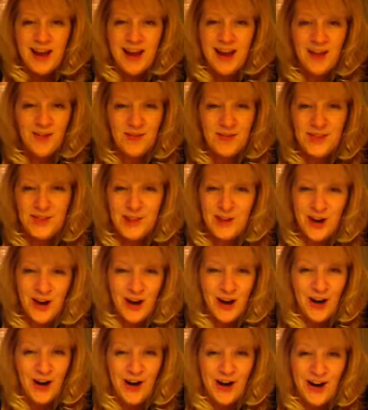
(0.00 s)
have a
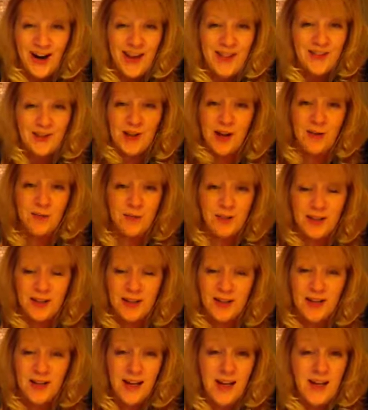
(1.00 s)
cigar, and they're done with
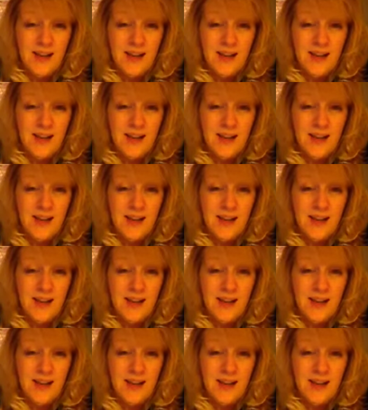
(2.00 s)
it.